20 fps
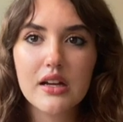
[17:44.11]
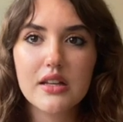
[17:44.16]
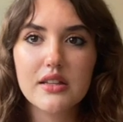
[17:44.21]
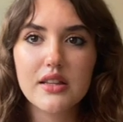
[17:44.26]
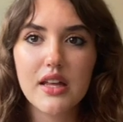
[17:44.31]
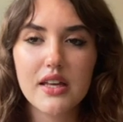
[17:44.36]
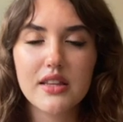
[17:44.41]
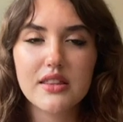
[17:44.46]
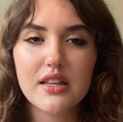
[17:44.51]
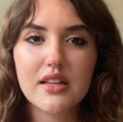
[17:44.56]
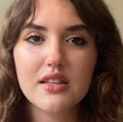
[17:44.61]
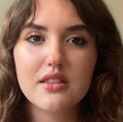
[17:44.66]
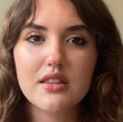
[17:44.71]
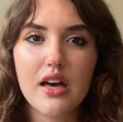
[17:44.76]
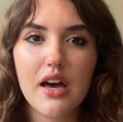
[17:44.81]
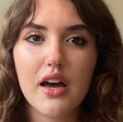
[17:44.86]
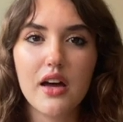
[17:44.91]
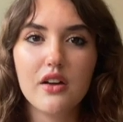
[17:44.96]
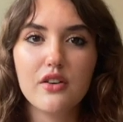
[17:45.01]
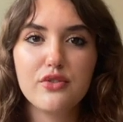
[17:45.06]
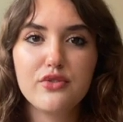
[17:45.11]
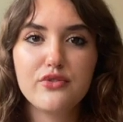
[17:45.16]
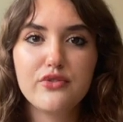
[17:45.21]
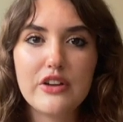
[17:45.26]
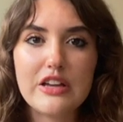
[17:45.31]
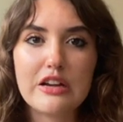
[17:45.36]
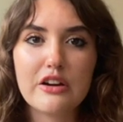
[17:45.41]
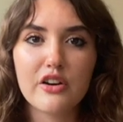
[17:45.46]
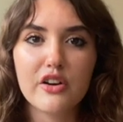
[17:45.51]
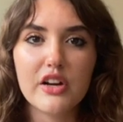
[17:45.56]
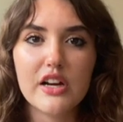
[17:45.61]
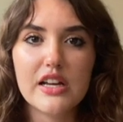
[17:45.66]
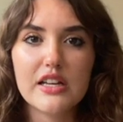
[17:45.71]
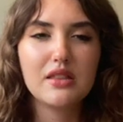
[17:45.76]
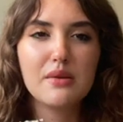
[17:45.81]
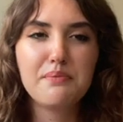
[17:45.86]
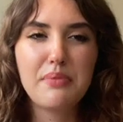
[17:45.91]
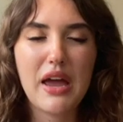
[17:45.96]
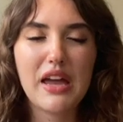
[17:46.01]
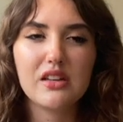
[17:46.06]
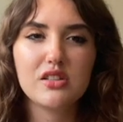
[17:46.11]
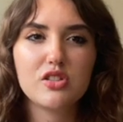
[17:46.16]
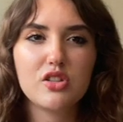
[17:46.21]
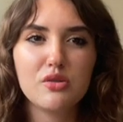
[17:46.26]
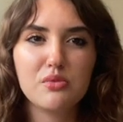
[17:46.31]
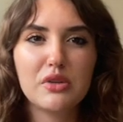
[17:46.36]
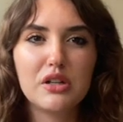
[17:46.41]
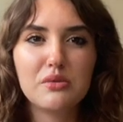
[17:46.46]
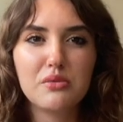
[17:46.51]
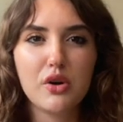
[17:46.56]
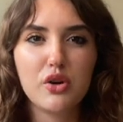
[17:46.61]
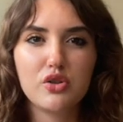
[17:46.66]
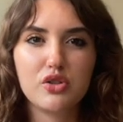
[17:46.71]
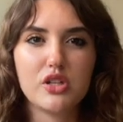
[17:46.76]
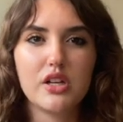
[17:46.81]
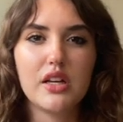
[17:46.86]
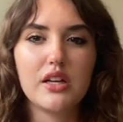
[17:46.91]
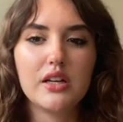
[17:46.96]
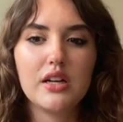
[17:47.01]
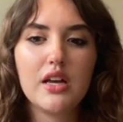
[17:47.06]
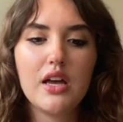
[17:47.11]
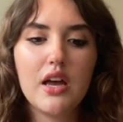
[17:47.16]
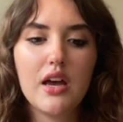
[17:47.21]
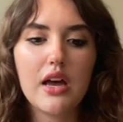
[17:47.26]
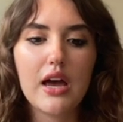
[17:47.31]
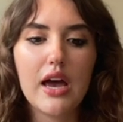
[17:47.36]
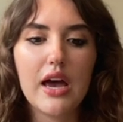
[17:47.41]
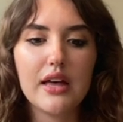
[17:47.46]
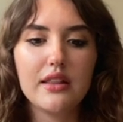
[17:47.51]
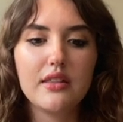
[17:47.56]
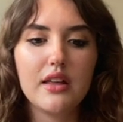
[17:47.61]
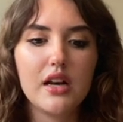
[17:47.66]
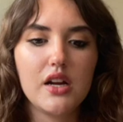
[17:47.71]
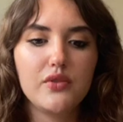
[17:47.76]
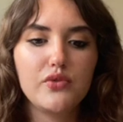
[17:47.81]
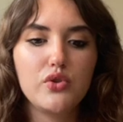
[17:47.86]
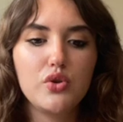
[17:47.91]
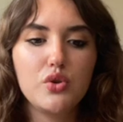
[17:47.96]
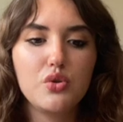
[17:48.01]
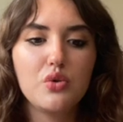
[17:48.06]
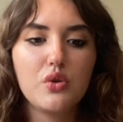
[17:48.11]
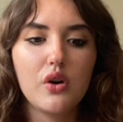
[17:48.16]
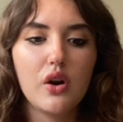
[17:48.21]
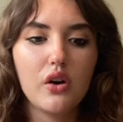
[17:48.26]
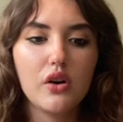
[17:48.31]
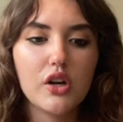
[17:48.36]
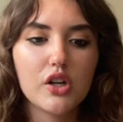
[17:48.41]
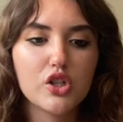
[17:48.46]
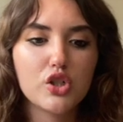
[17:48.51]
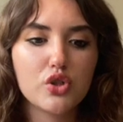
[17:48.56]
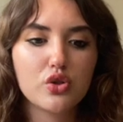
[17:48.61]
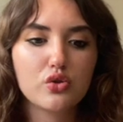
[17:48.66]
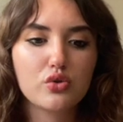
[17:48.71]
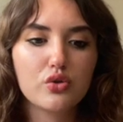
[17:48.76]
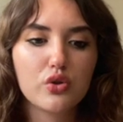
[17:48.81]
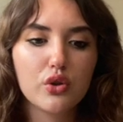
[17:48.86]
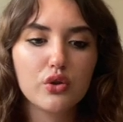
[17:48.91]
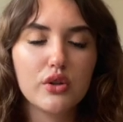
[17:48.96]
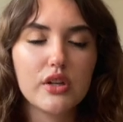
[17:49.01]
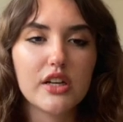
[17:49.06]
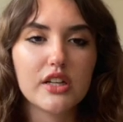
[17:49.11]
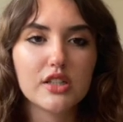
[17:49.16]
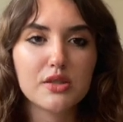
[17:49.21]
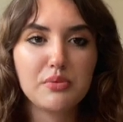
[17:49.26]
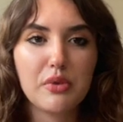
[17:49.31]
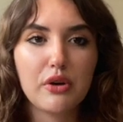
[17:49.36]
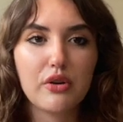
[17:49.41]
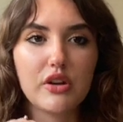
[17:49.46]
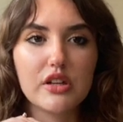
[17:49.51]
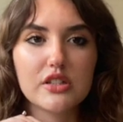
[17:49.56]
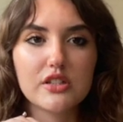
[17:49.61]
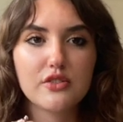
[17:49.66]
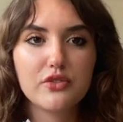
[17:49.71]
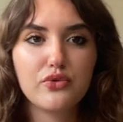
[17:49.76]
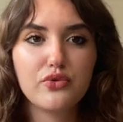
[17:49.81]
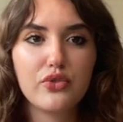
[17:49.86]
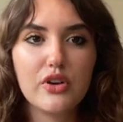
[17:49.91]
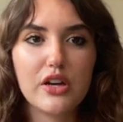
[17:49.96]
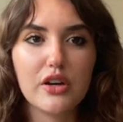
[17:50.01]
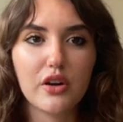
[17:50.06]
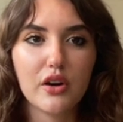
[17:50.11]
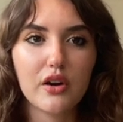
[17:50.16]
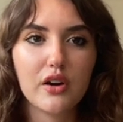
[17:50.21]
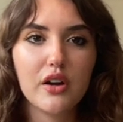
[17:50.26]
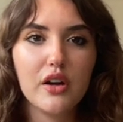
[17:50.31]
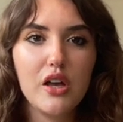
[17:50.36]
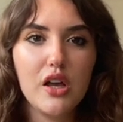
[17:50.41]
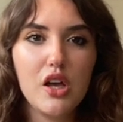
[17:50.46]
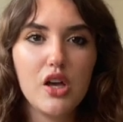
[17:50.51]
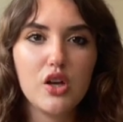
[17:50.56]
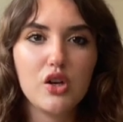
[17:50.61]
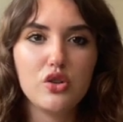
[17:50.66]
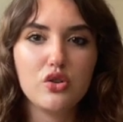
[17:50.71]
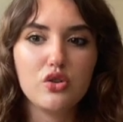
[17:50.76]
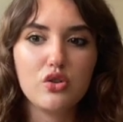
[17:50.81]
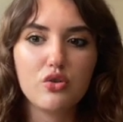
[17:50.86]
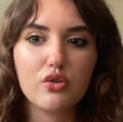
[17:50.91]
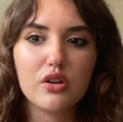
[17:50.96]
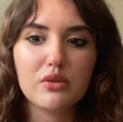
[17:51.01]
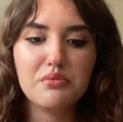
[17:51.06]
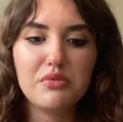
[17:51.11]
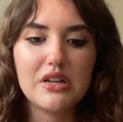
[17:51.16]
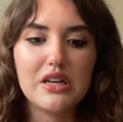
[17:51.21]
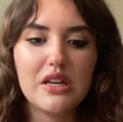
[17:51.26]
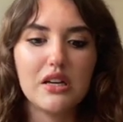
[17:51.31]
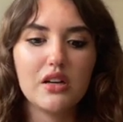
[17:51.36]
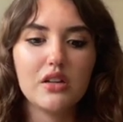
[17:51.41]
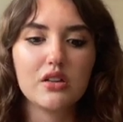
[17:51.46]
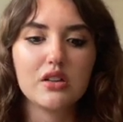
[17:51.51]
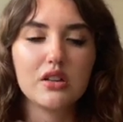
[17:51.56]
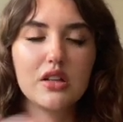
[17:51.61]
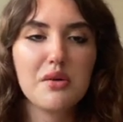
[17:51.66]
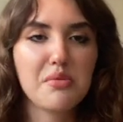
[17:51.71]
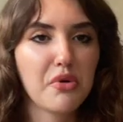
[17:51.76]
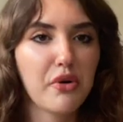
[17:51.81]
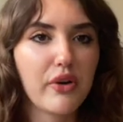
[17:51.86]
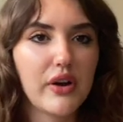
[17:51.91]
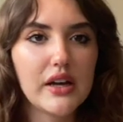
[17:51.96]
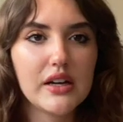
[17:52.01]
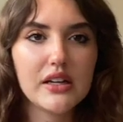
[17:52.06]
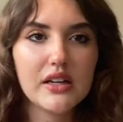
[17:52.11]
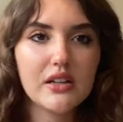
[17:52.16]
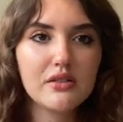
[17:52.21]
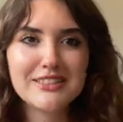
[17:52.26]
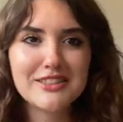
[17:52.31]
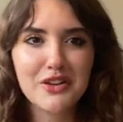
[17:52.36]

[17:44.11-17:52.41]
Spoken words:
They think that fear is the base human emotion, and that if you truly experience fear, you can be liberated.